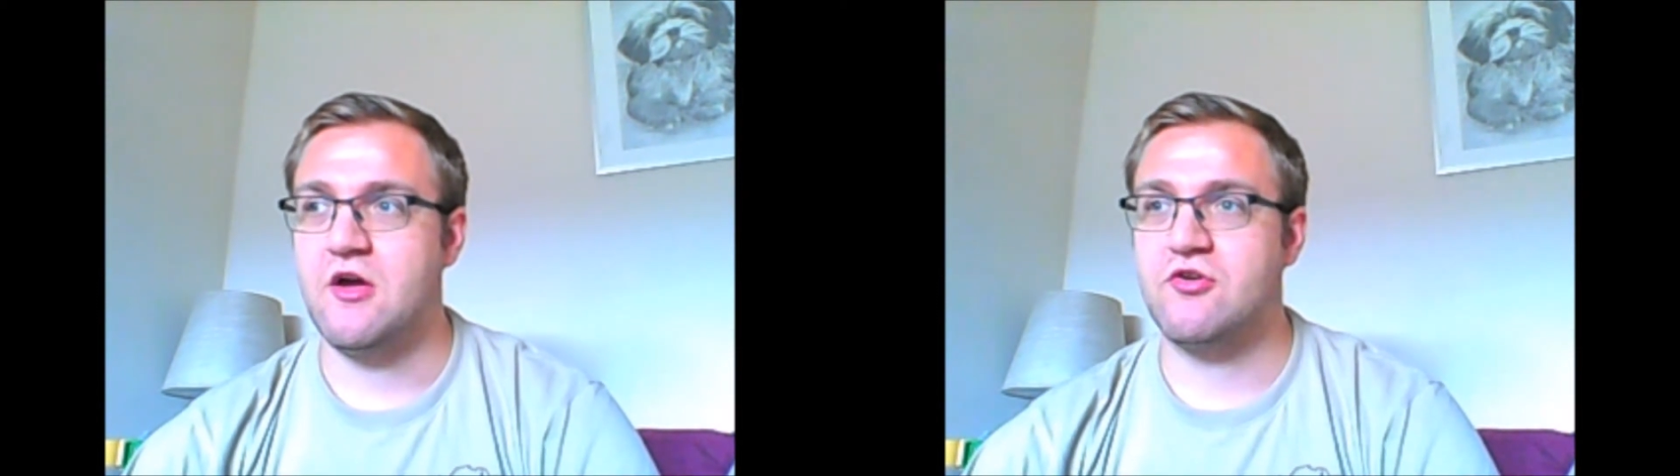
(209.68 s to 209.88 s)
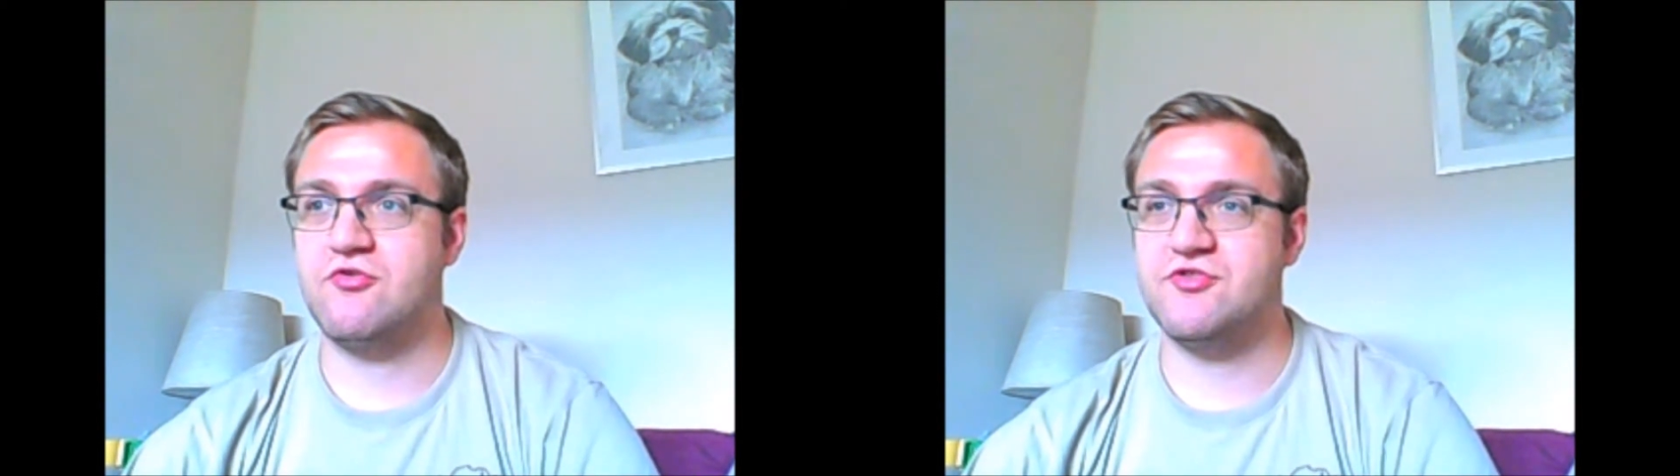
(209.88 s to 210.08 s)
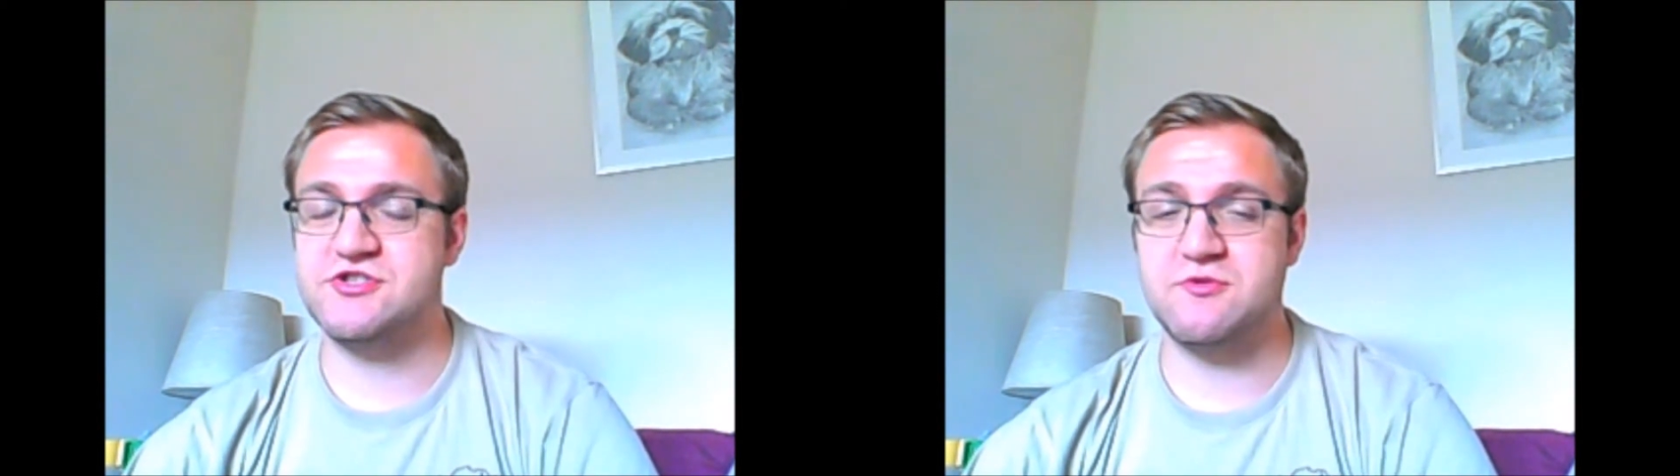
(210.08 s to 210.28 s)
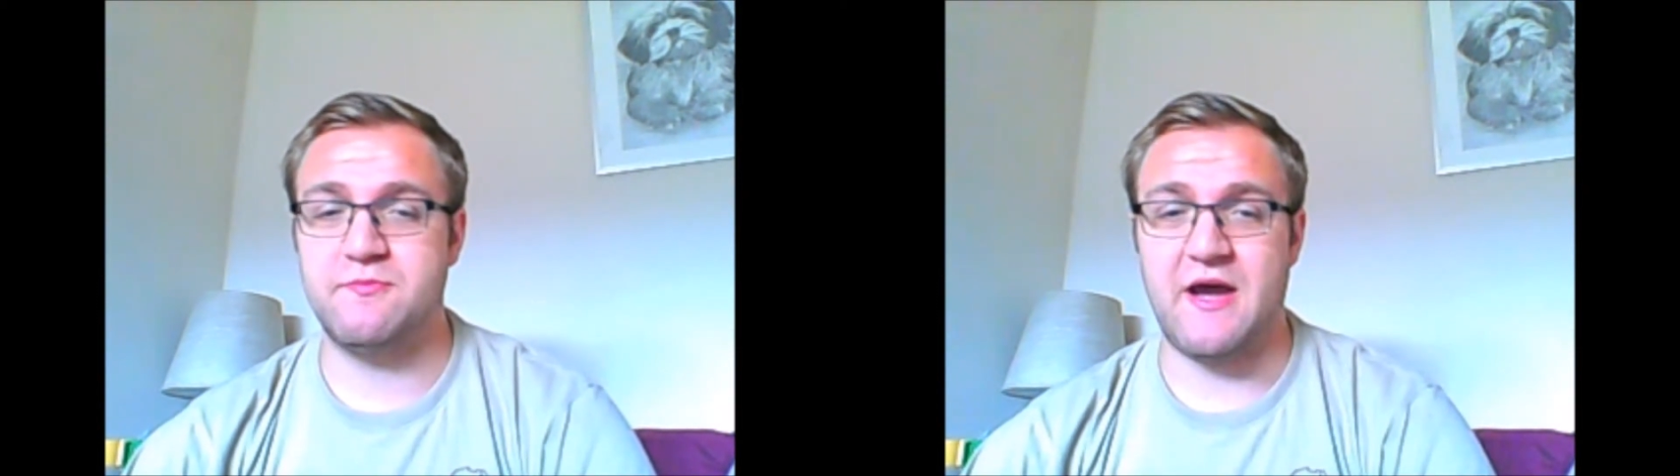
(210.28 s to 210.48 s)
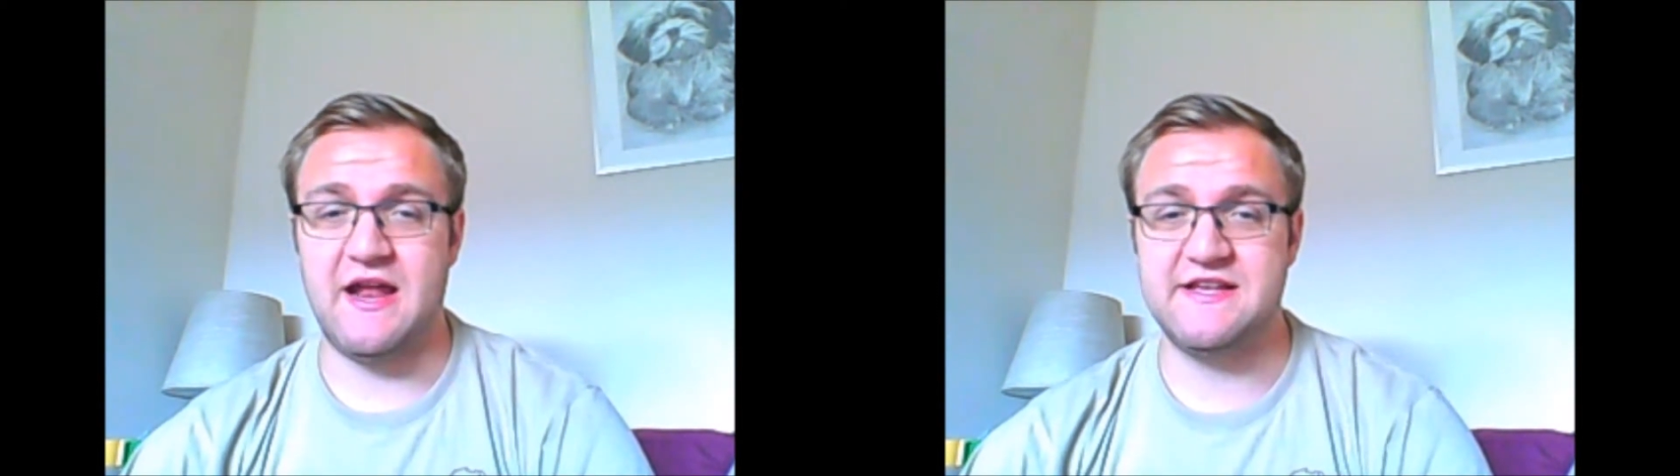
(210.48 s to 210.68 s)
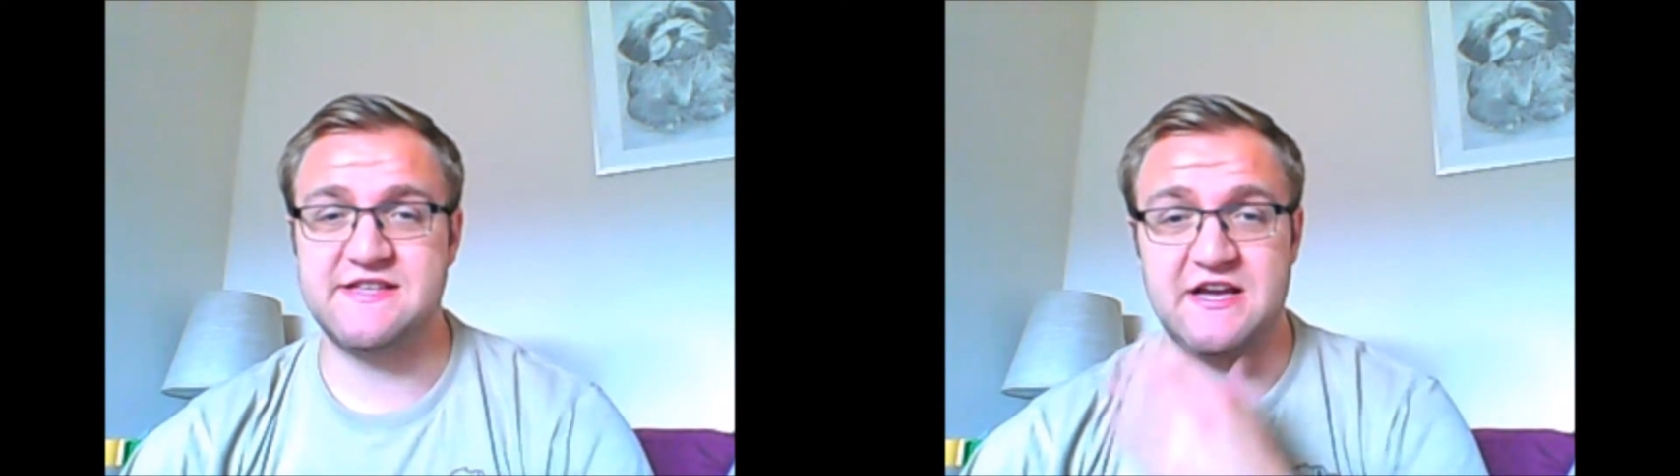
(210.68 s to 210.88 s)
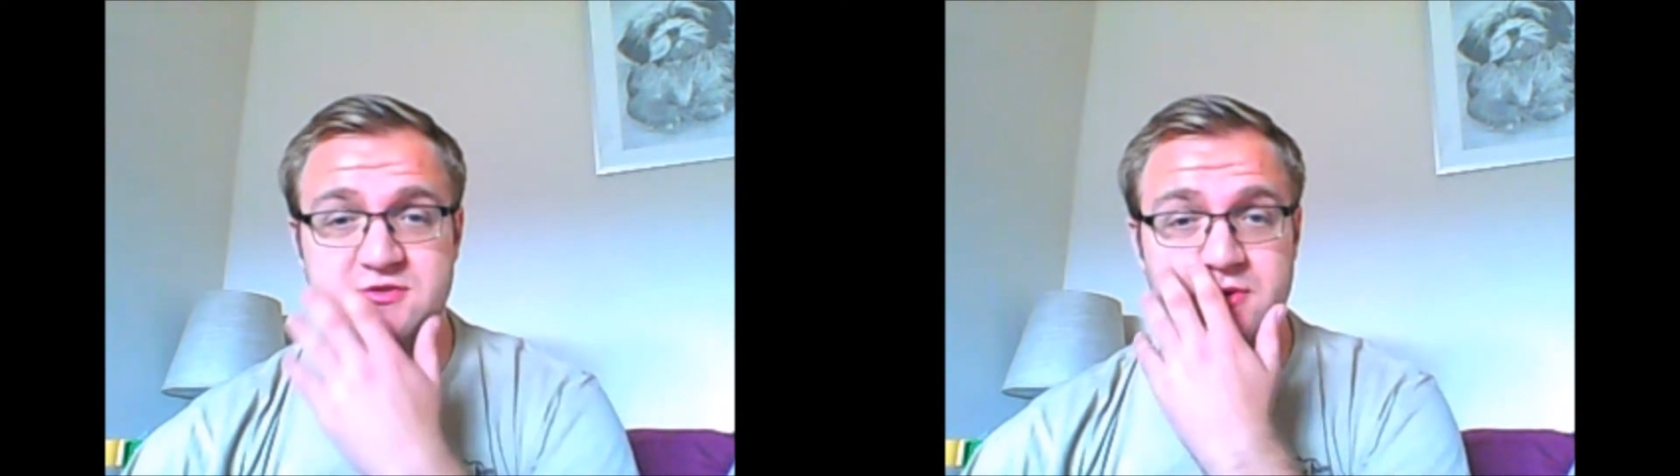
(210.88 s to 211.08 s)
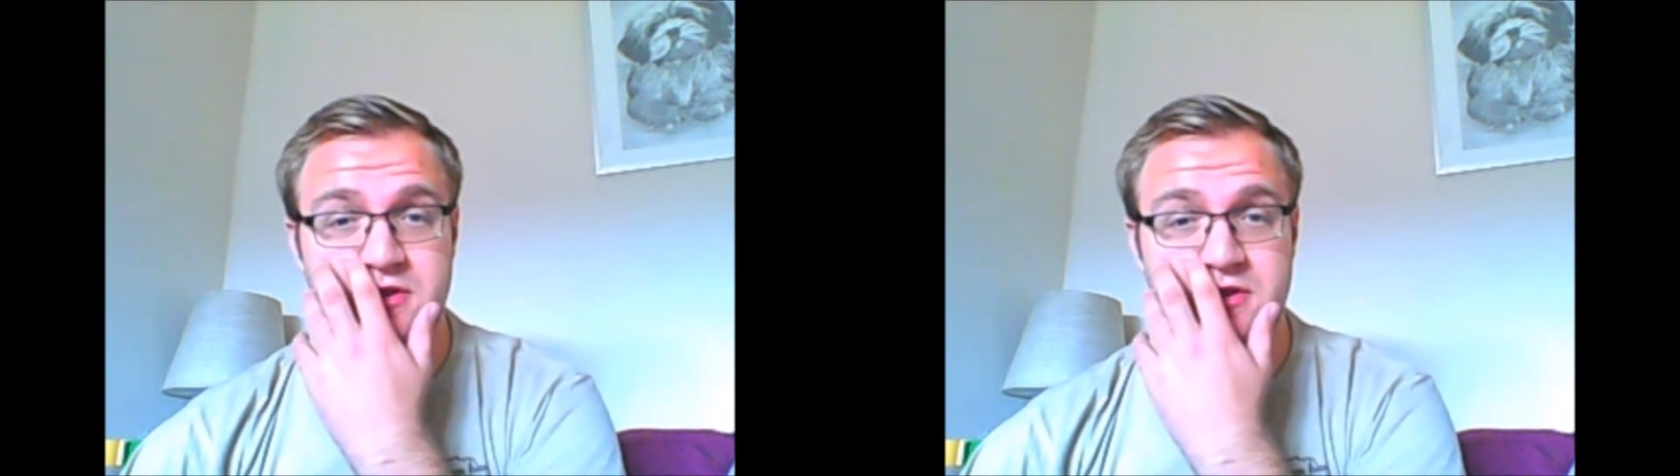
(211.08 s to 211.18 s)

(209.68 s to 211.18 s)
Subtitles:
Crystal Palace, as we